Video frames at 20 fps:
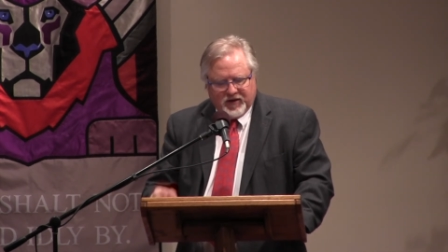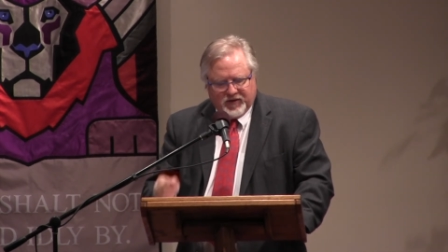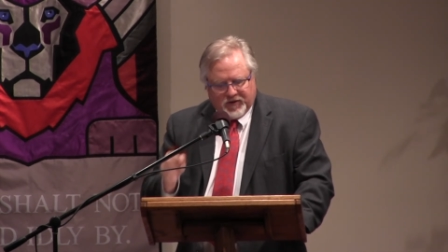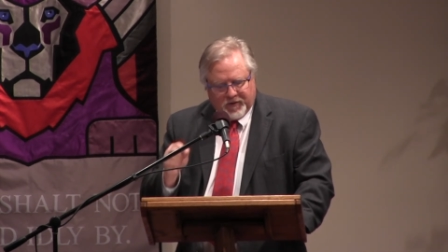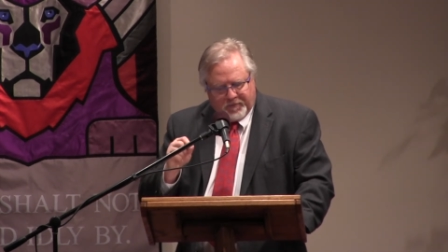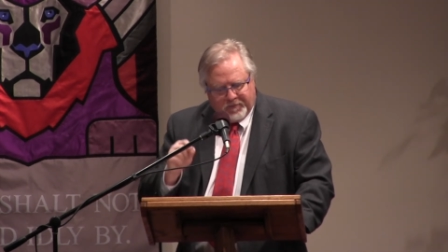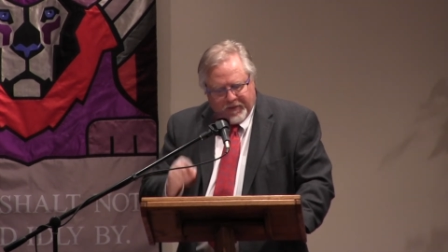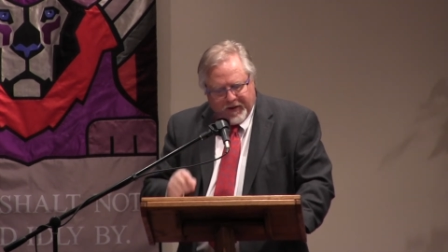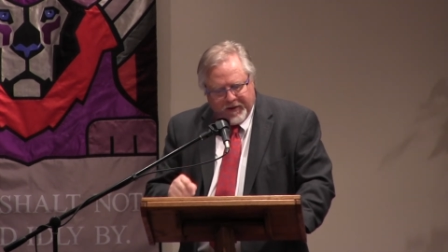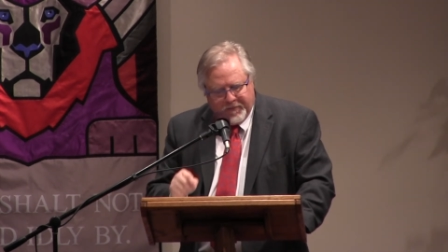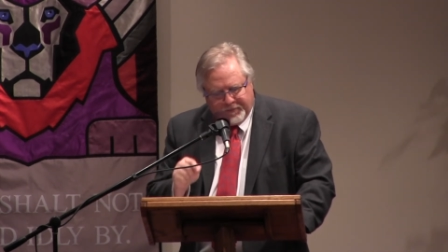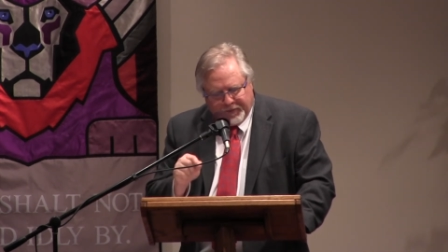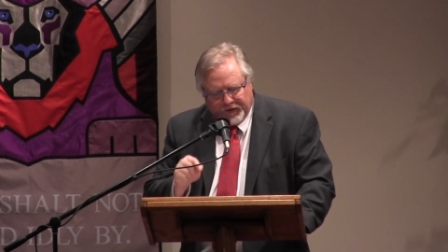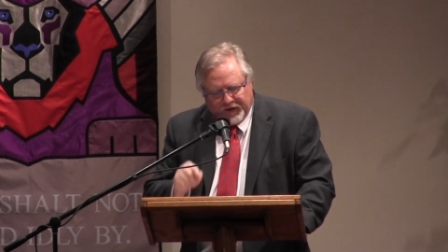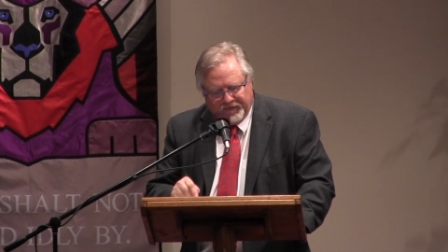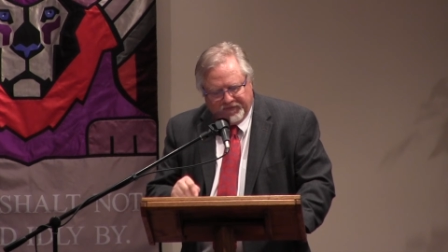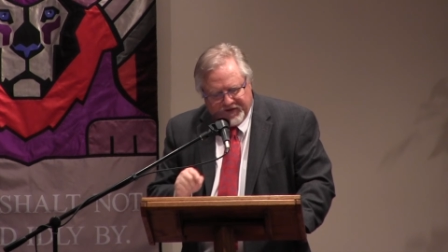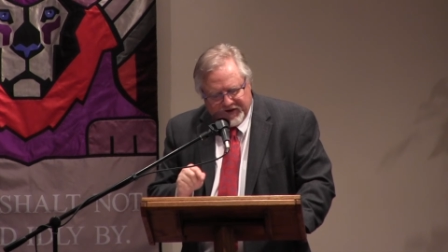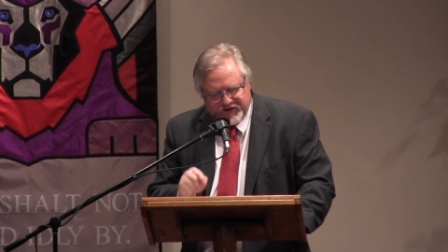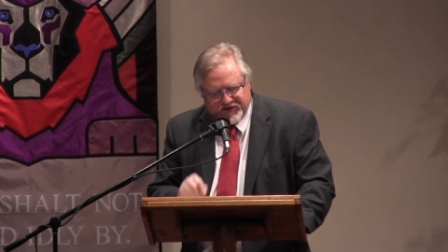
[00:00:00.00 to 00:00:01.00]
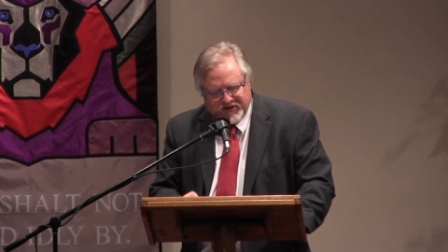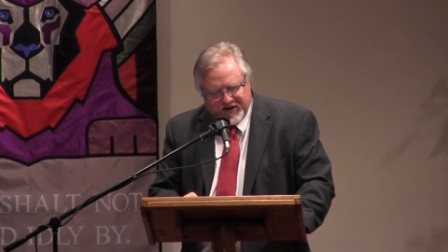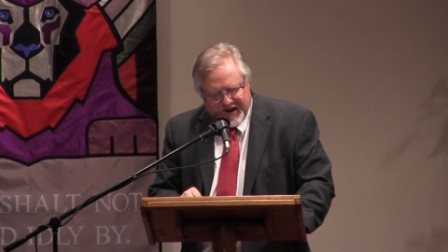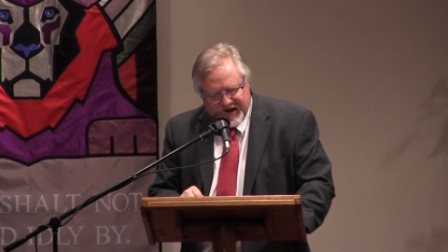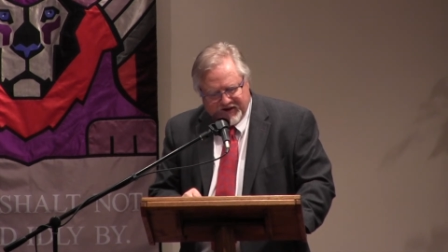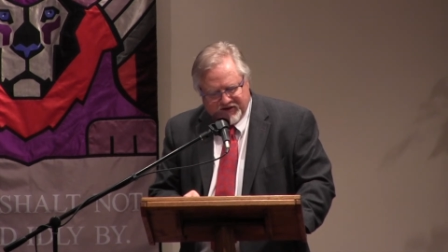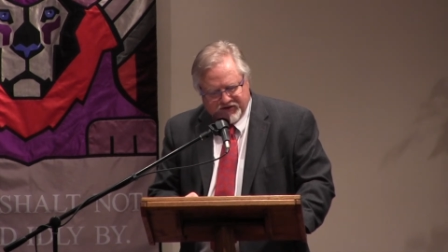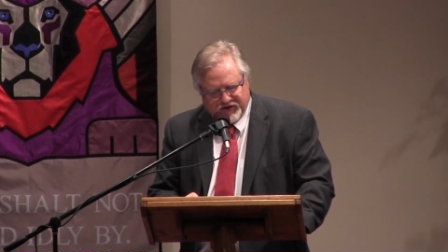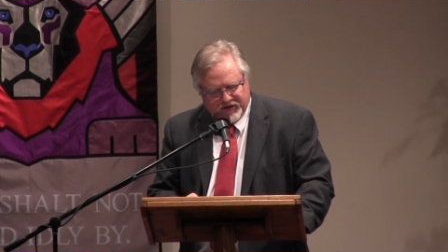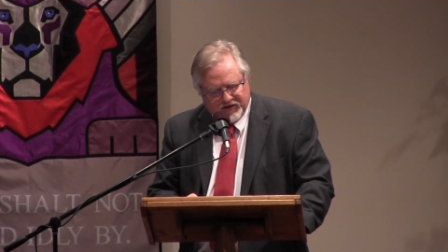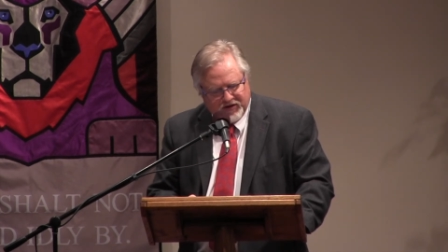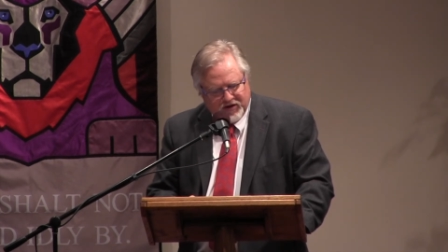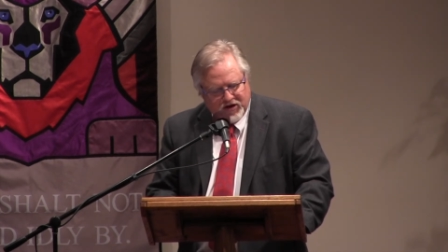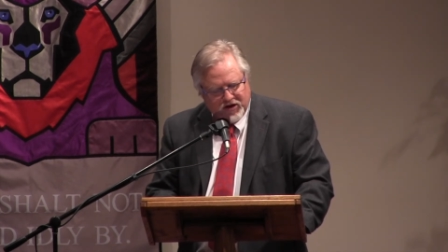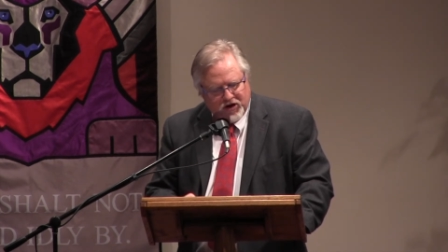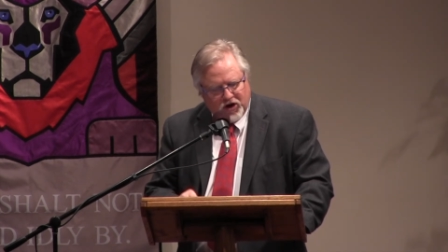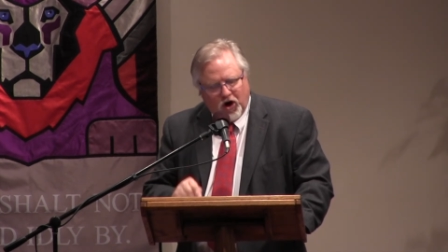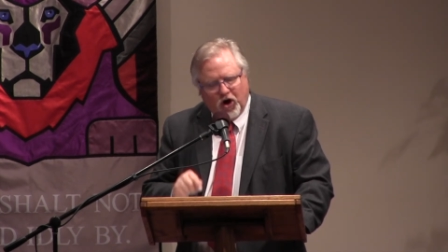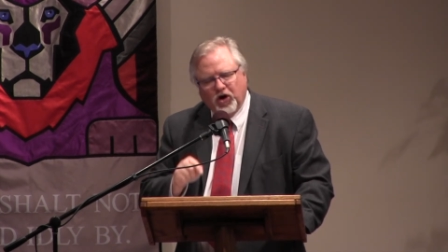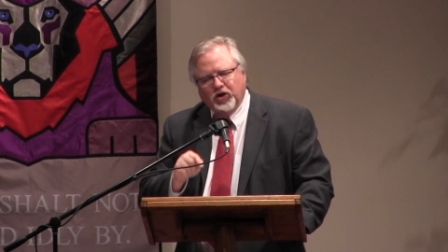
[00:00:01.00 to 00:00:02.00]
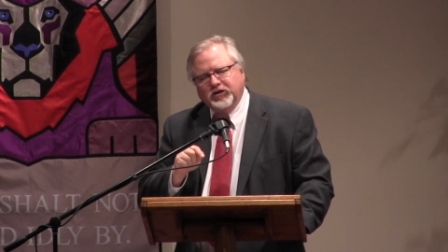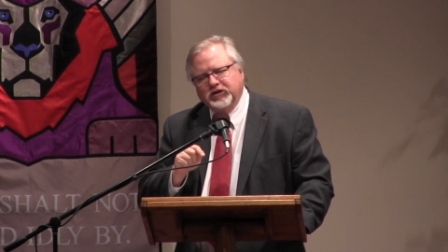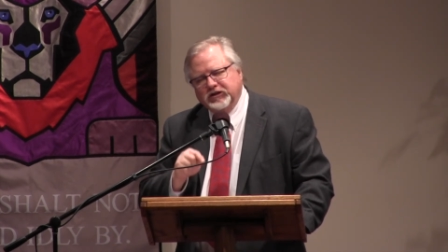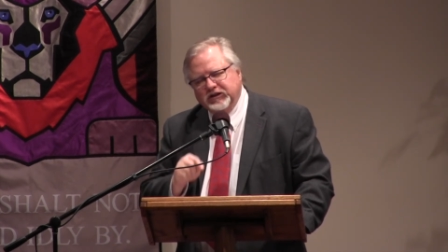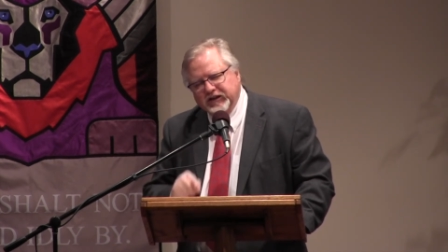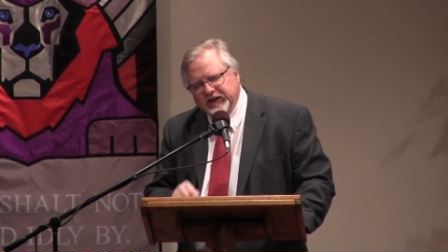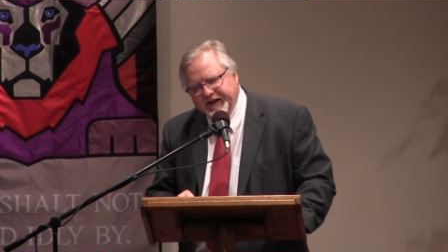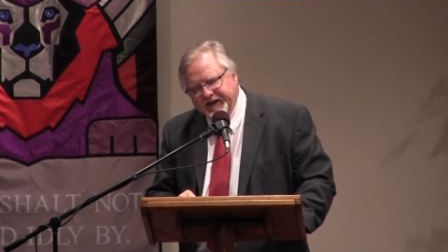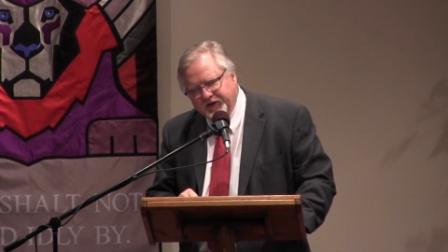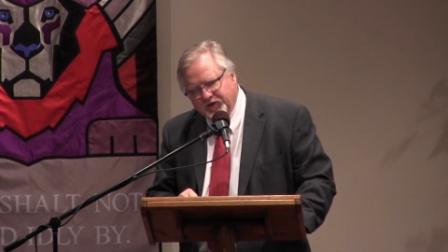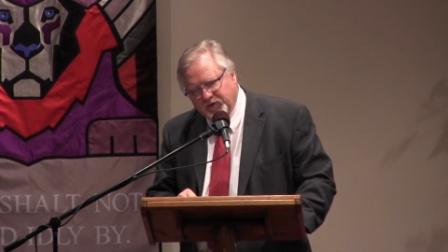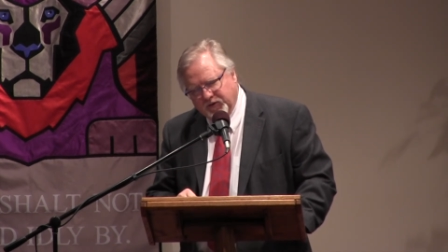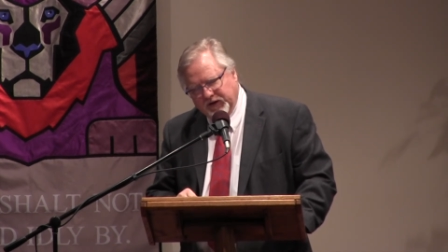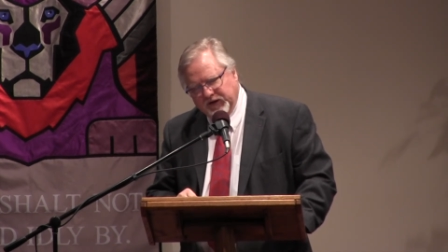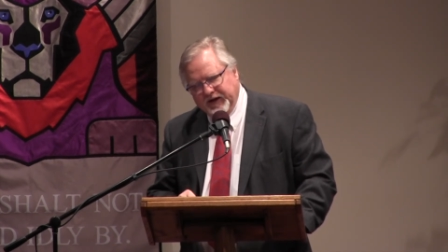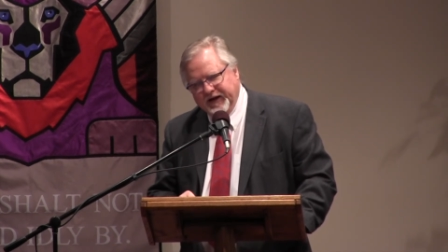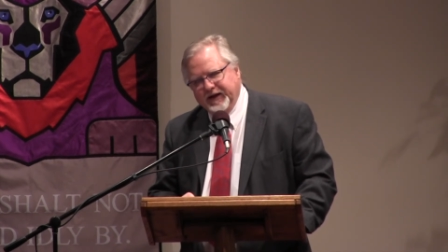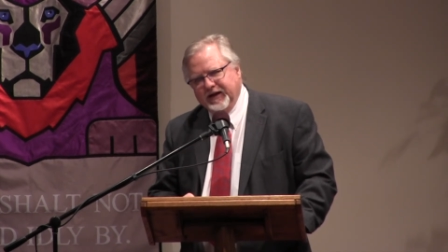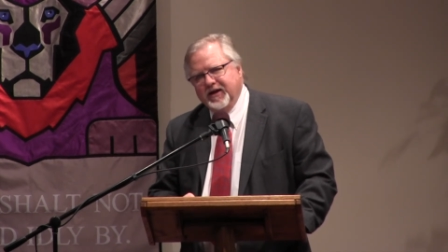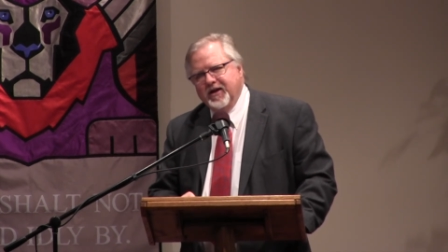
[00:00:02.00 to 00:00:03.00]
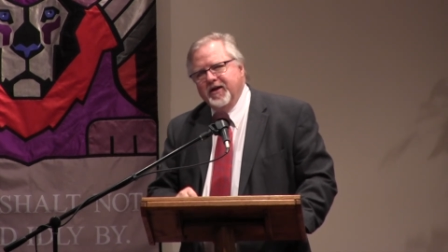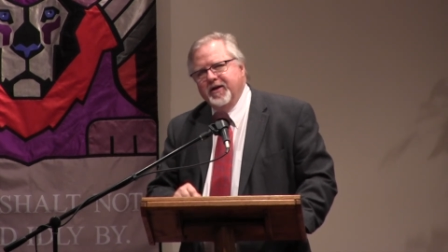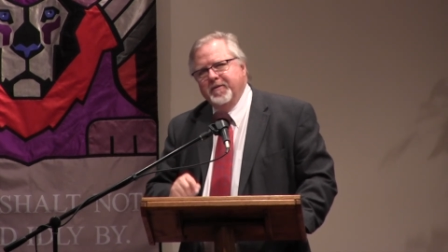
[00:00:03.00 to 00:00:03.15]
The people of this nation are literally